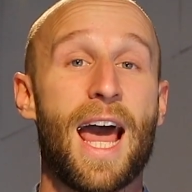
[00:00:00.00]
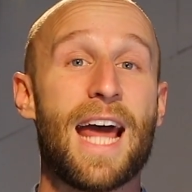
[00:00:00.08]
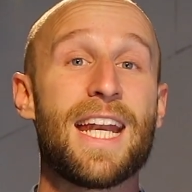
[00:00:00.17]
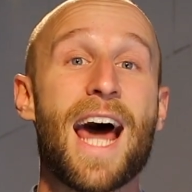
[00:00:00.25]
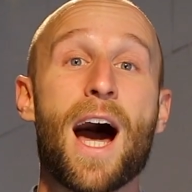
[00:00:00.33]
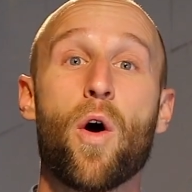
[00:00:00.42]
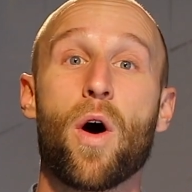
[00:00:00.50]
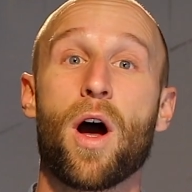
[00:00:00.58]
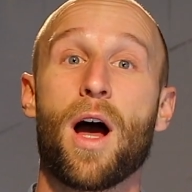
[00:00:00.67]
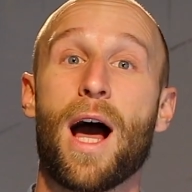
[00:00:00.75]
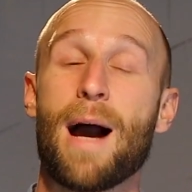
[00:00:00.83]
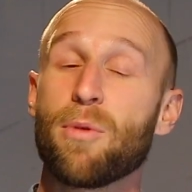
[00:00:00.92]
And now
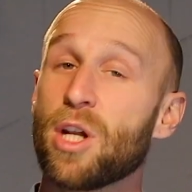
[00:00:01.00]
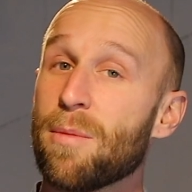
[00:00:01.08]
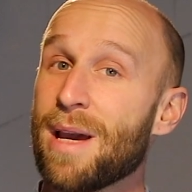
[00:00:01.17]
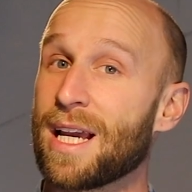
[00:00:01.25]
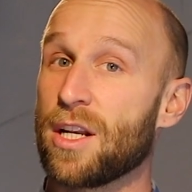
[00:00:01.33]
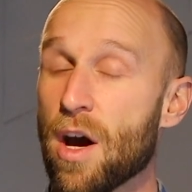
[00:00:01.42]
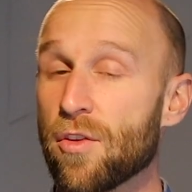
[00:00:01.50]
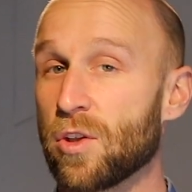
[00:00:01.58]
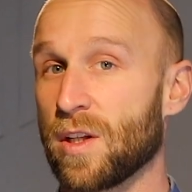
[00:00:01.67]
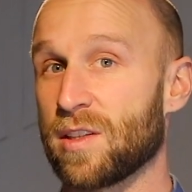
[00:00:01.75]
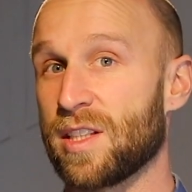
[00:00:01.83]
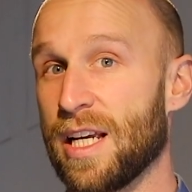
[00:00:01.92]
I'm going to make
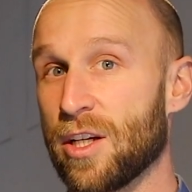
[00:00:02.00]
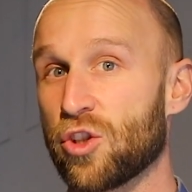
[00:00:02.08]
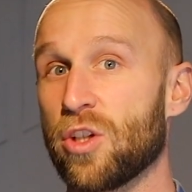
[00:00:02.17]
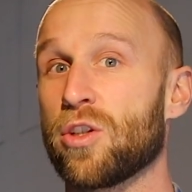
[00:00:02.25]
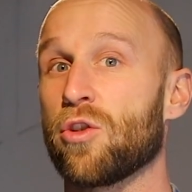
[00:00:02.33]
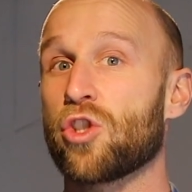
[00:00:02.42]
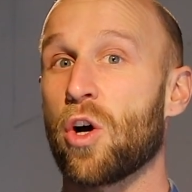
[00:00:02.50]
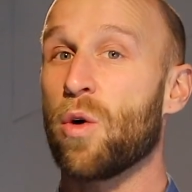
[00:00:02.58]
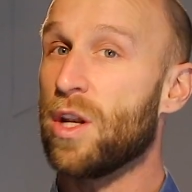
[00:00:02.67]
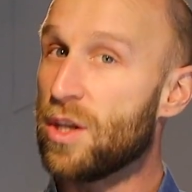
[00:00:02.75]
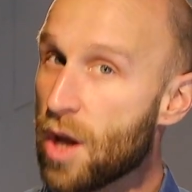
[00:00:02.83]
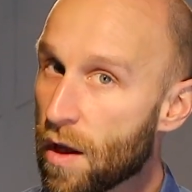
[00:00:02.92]
another distinction to
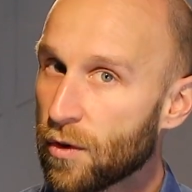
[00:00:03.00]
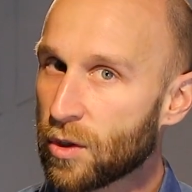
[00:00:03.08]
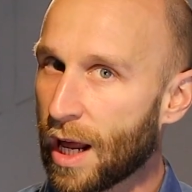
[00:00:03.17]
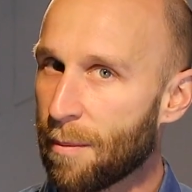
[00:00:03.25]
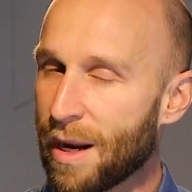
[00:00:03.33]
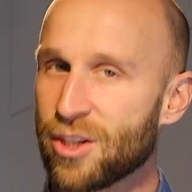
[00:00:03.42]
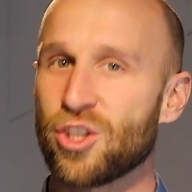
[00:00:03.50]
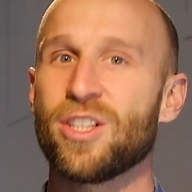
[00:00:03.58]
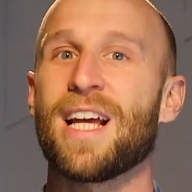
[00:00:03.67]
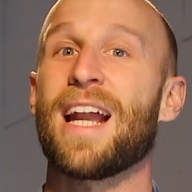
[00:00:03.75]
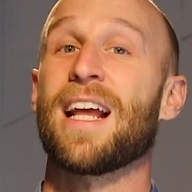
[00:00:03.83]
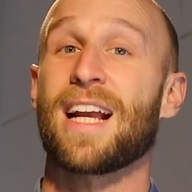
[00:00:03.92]
show another
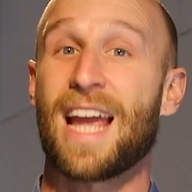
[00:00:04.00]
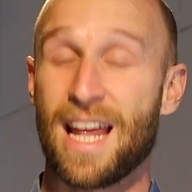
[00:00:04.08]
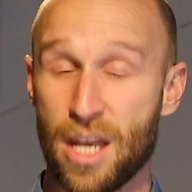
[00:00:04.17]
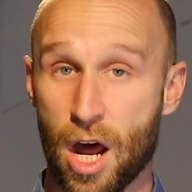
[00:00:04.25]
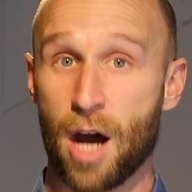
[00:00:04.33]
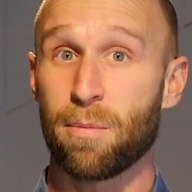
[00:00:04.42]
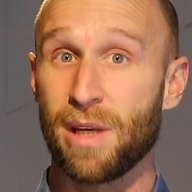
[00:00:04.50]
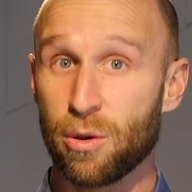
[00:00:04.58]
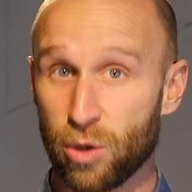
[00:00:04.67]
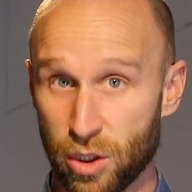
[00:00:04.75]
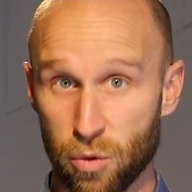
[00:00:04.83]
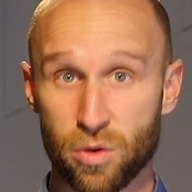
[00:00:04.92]
dimension that cannot
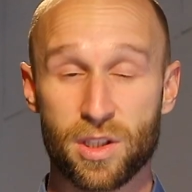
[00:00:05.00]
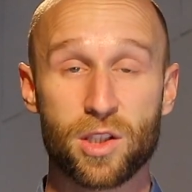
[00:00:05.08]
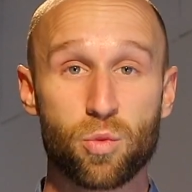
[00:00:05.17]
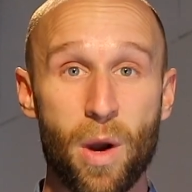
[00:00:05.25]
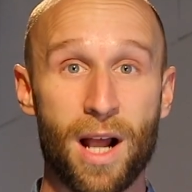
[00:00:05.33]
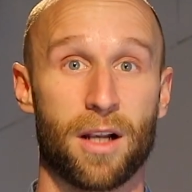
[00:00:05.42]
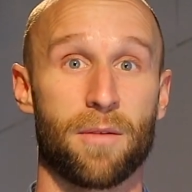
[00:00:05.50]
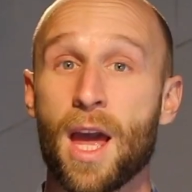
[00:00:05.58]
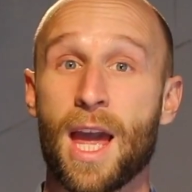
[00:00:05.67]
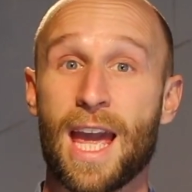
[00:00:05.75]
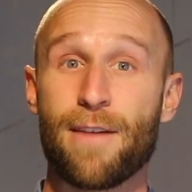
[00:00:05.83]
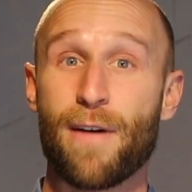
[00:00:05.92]
be reduced as well.
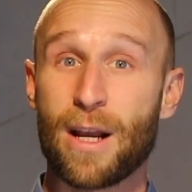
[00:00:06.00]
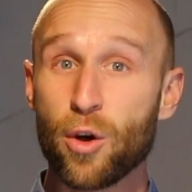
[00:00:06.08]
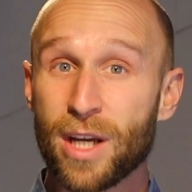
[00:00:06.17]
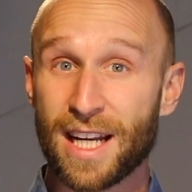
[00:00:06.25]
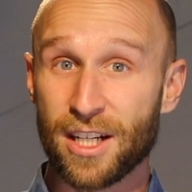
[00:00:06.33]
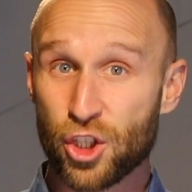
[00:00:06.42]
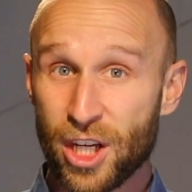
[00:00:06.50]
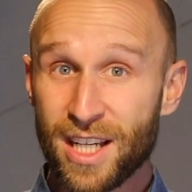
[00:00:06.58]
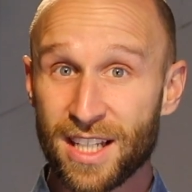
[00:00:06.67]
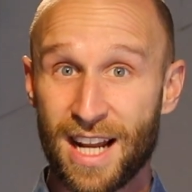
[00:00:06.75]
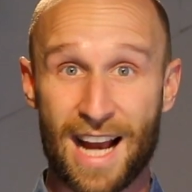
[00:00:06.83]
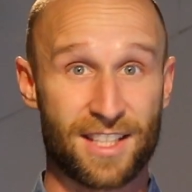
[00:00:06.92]
If I look at a
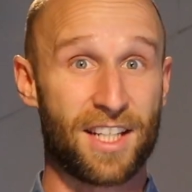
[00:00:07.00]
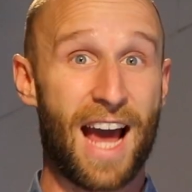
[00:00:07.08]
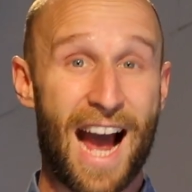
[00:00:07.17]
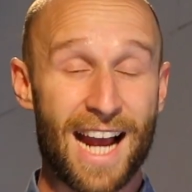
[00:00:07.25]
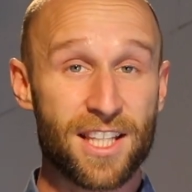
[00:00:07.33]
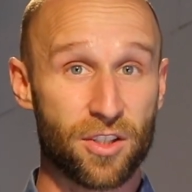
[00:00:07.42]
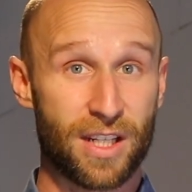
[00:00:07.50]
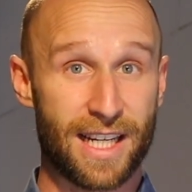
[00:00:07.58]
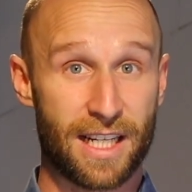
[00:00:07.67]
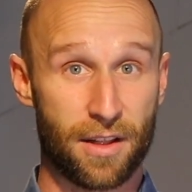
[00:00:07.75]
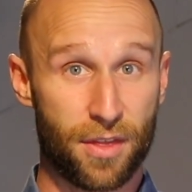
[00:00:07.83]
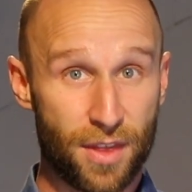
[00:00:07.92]
chicken as an
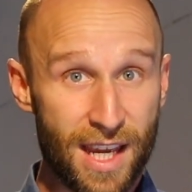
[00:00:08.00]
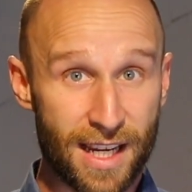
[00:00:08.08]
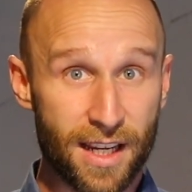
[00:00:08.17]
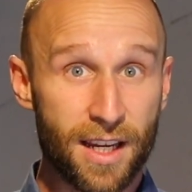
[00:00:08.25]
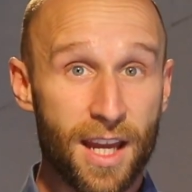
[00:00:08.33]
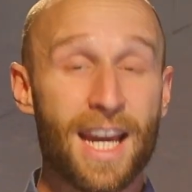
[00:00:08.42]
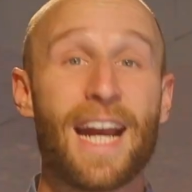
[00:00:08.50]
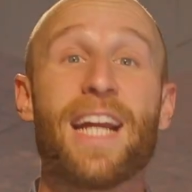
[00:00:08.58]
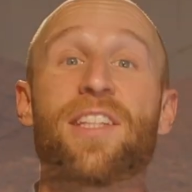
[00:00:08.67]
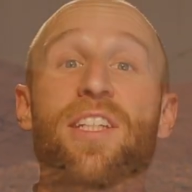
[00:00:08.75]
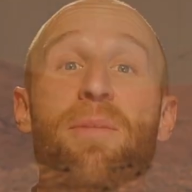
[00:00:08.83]
isolated thing, it's